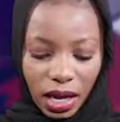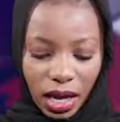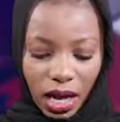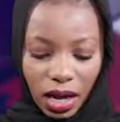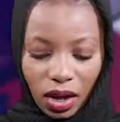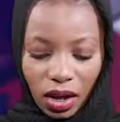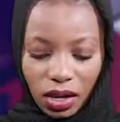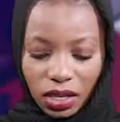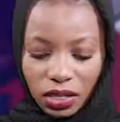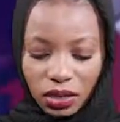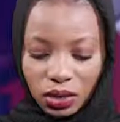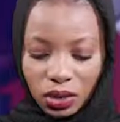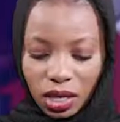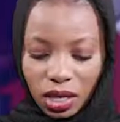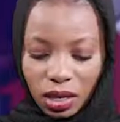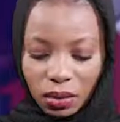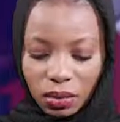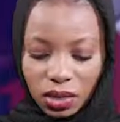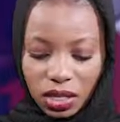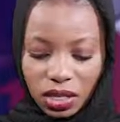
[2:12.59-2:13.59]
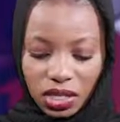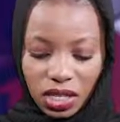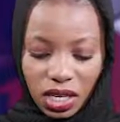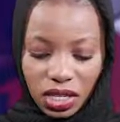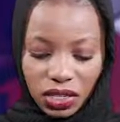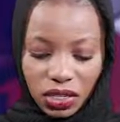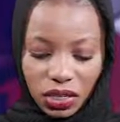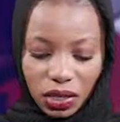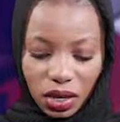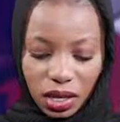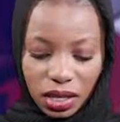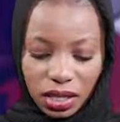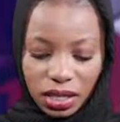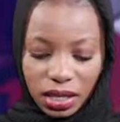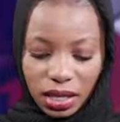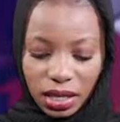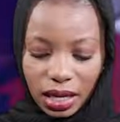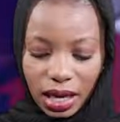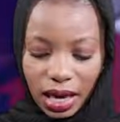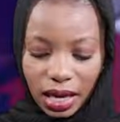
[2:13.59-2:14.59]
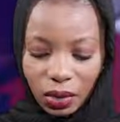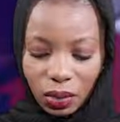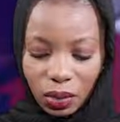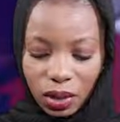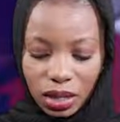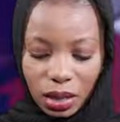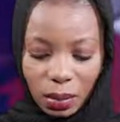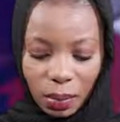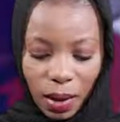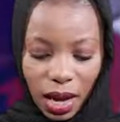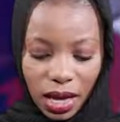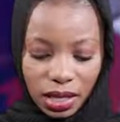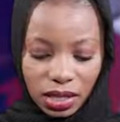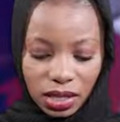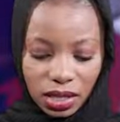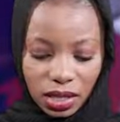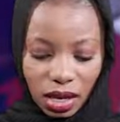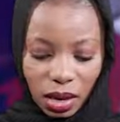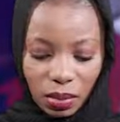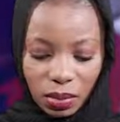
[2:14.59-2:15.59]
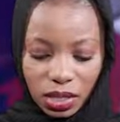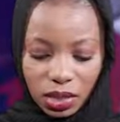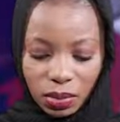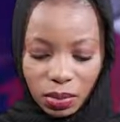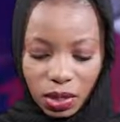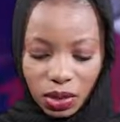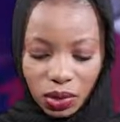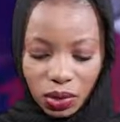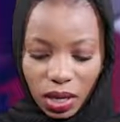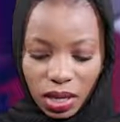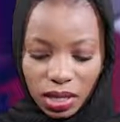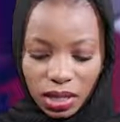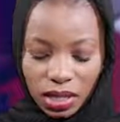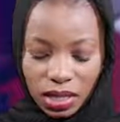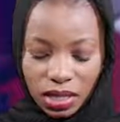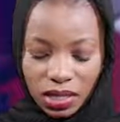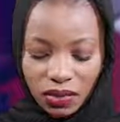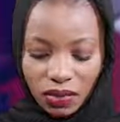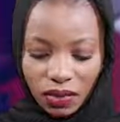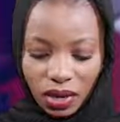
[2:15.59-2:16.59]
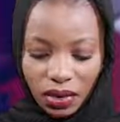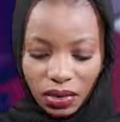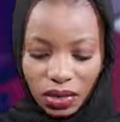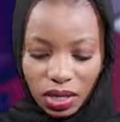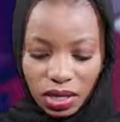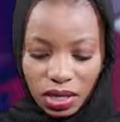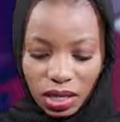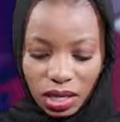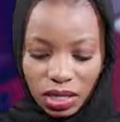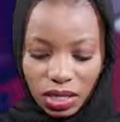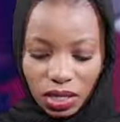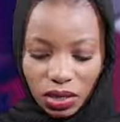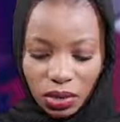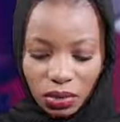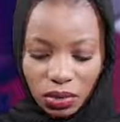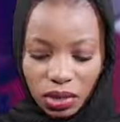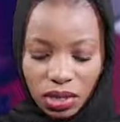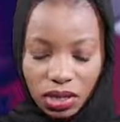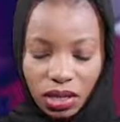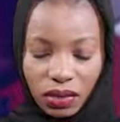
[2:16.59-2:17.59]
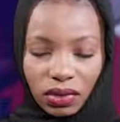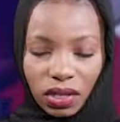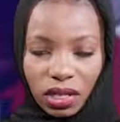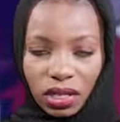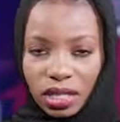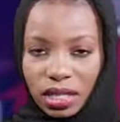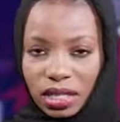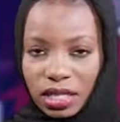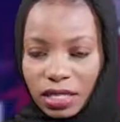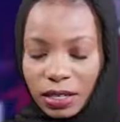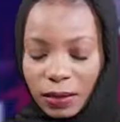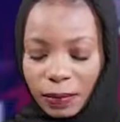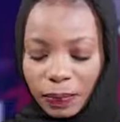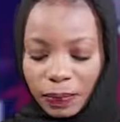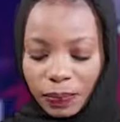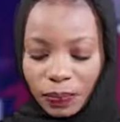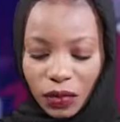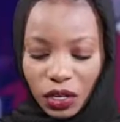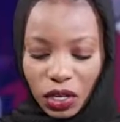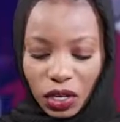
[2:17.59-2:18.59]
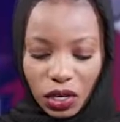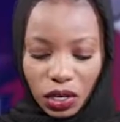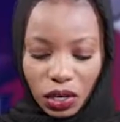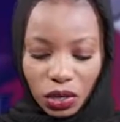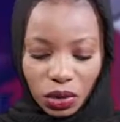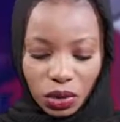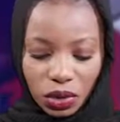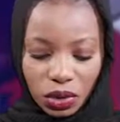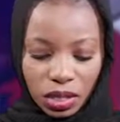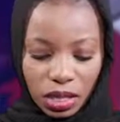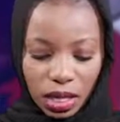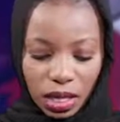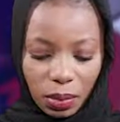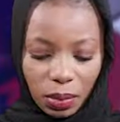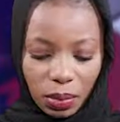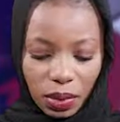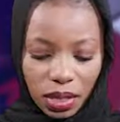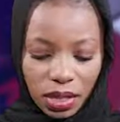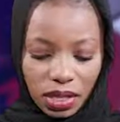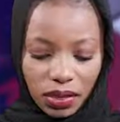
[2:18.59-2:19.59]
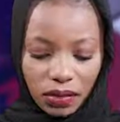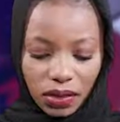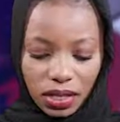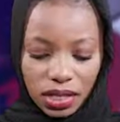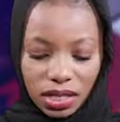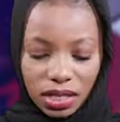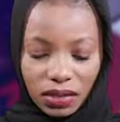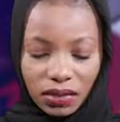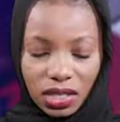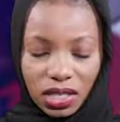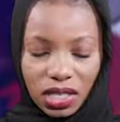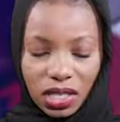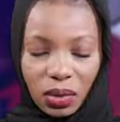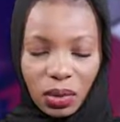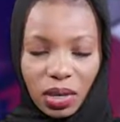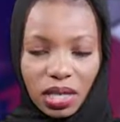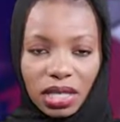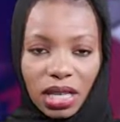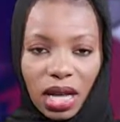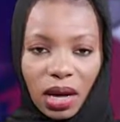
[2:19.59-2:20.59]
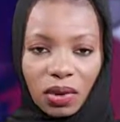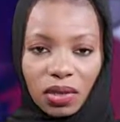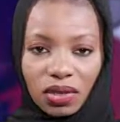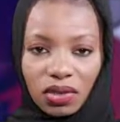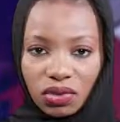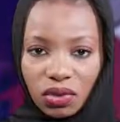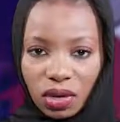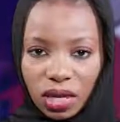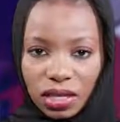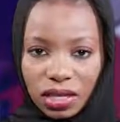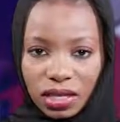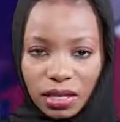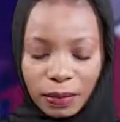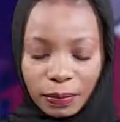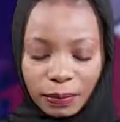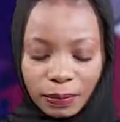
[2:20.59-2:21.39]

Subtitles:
According to him, the gesture is in line with the party's commitment to assist various categories of the needy, to celebrate the festivity without stress.